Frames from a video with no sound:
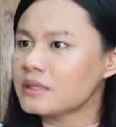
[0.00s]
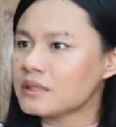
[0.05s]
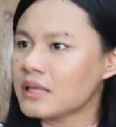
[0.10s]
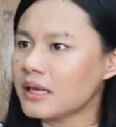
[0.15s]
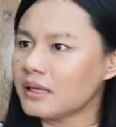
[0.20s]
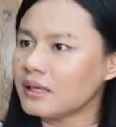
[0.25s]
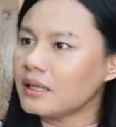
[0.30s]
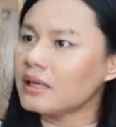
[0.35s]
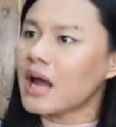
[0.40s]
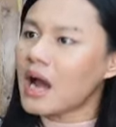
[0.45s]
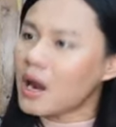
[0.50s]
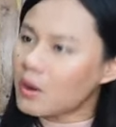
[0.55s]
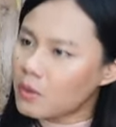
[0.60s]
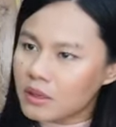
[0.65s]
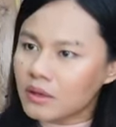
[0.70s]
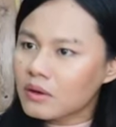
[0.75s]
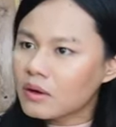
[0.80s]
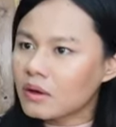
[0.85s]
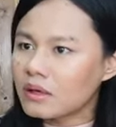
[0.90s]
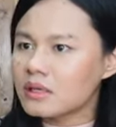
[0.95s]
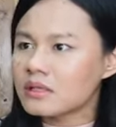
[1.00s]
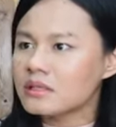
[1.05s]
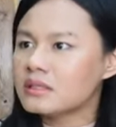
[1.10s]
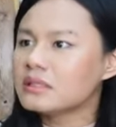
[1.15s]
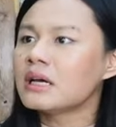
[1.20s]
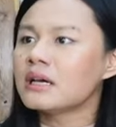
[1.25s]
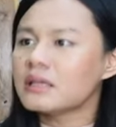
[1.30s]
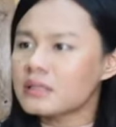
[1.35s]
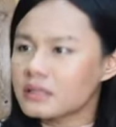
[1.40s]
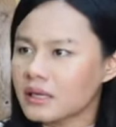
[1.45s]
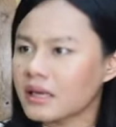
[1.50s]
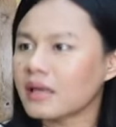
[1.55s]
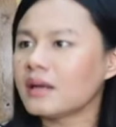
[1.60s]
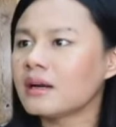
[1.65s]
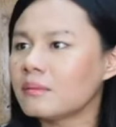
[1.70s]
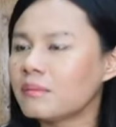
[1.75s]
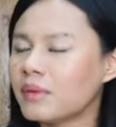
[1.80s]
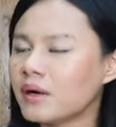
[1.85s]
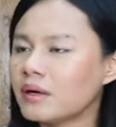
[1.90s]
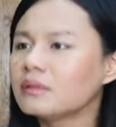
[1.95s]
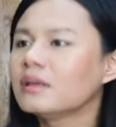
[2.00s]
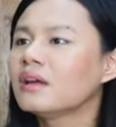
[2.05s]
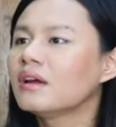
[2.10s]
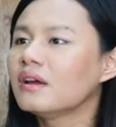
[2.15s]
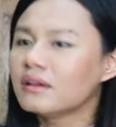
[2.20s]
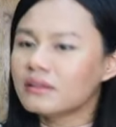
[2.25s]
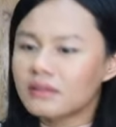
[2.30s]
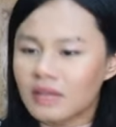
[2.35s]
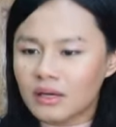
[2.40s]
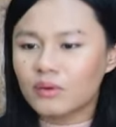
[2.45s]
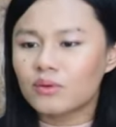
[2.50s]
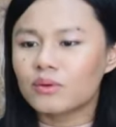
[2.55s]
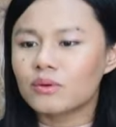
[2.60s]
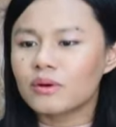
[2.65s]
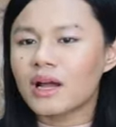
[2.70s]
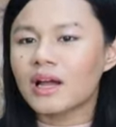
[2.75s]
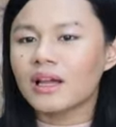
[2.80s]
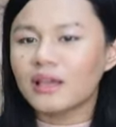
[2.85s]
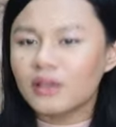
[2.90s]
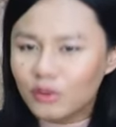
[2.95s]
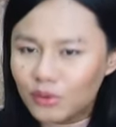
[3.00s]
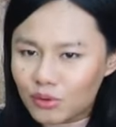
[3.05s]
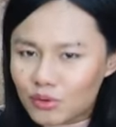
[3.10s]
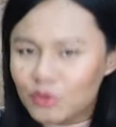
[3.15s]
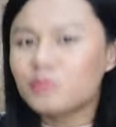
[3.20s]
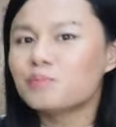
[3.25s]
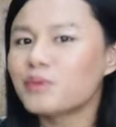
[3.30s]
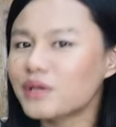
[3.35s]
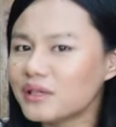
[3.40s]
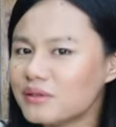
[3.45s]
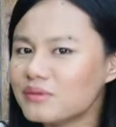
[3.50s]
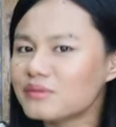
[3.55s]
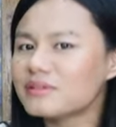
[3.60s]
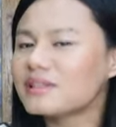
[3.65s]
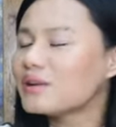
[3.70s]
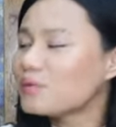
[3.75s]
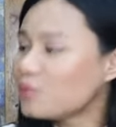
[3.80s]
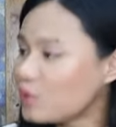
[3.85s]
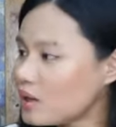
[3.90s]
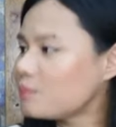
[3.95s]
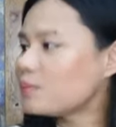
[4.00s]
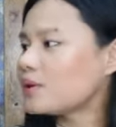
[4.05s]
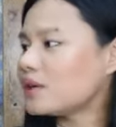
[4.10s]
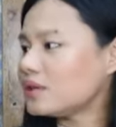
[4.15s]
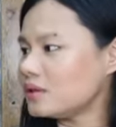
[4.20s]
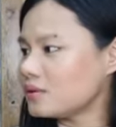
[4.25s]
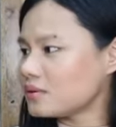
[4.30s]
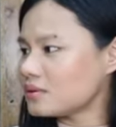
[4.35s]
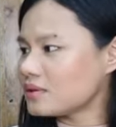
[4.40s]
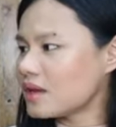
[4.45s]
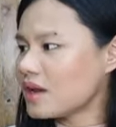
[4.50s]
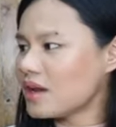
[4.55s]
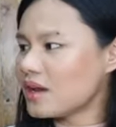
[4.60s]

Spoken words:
a stand that our college does care about the kura you produce and we produce.